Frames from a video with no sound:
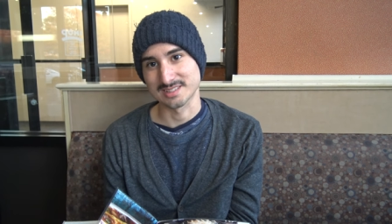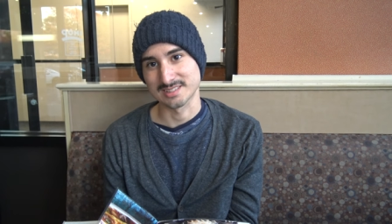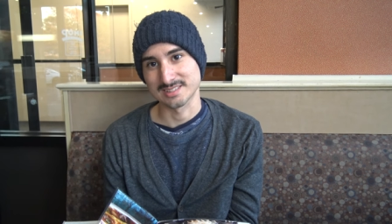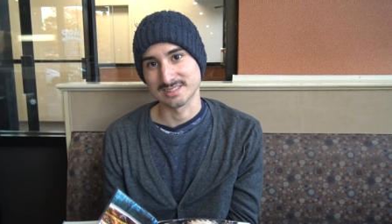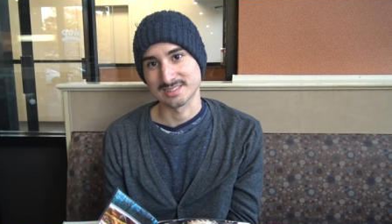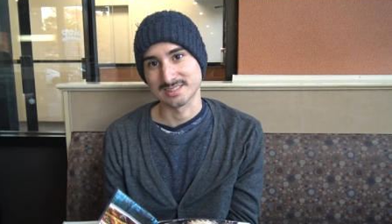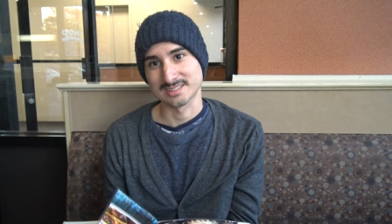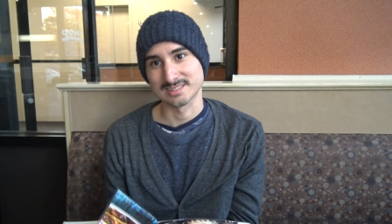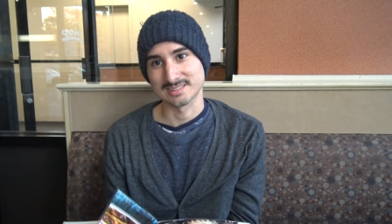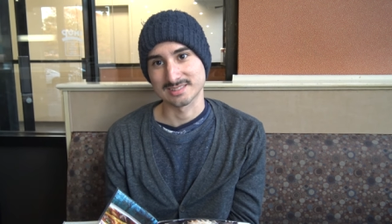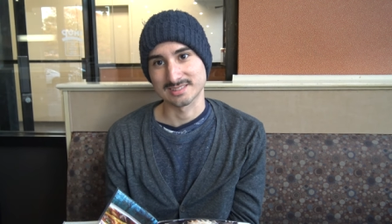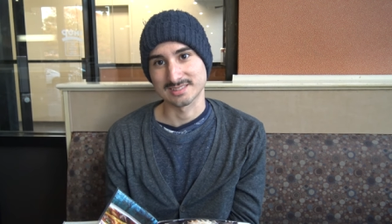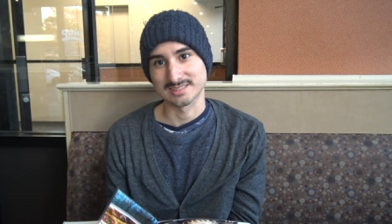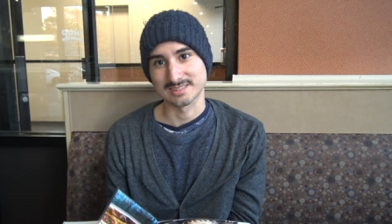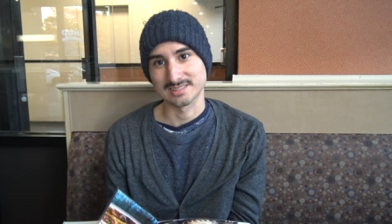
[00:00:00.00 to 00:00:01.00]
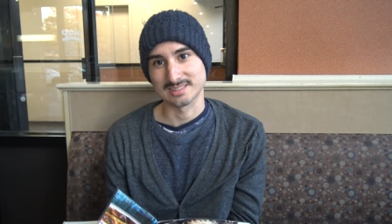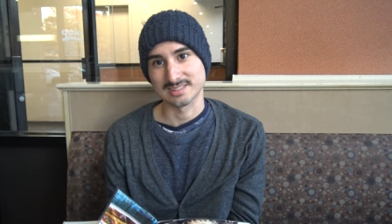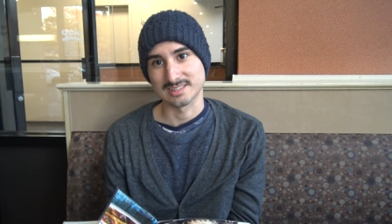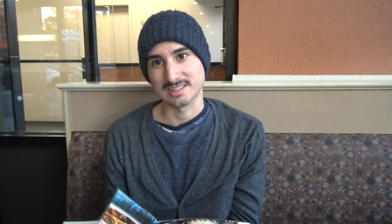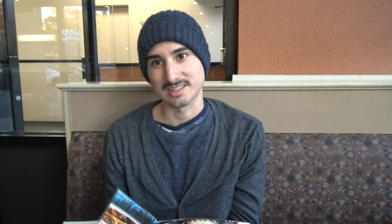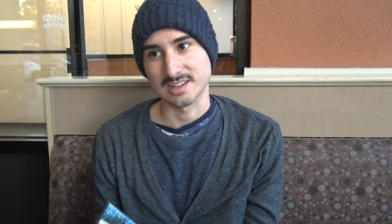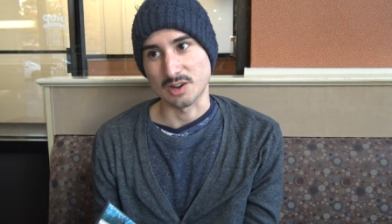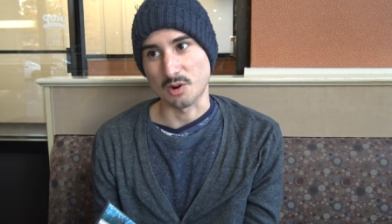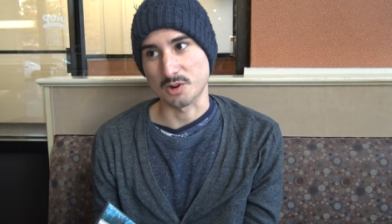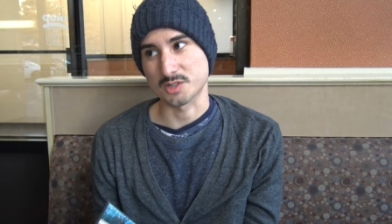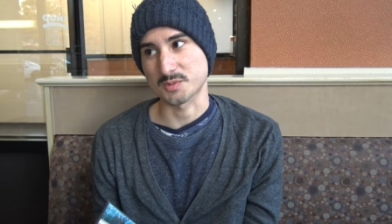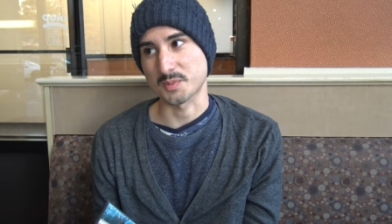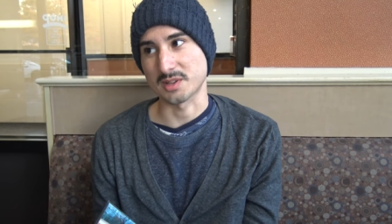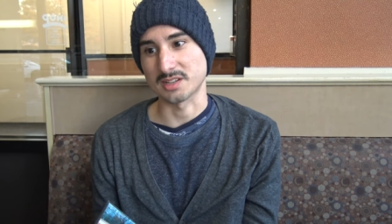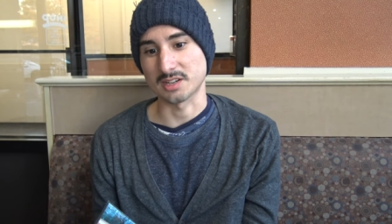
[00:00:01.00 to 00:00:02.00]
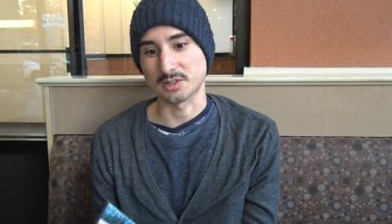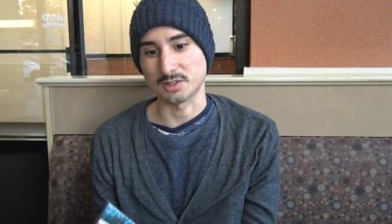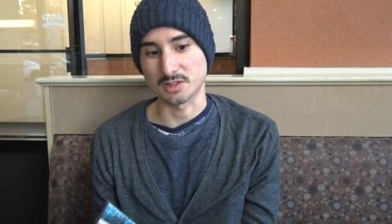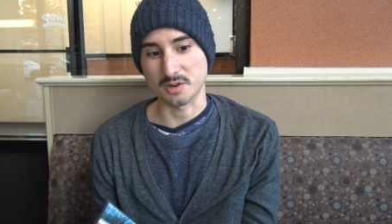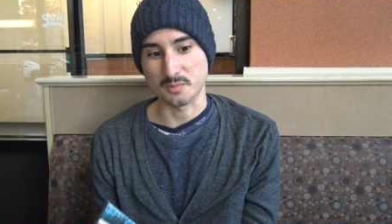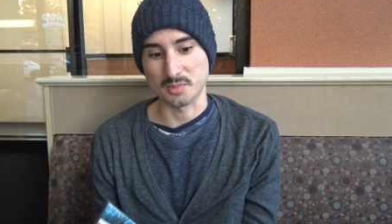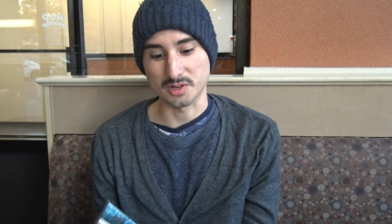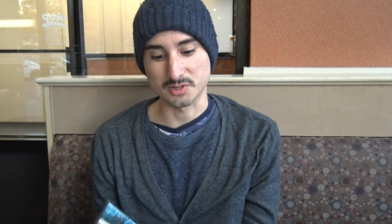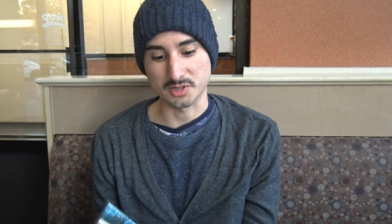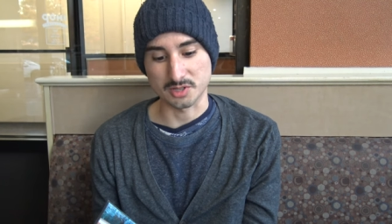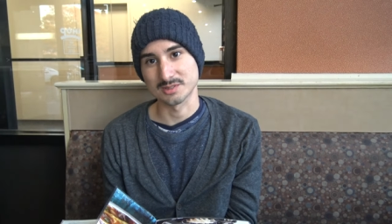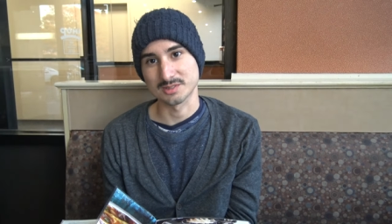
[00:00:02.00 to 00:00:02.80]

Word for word: Like or spending a, all our budget. Or spending all our budget.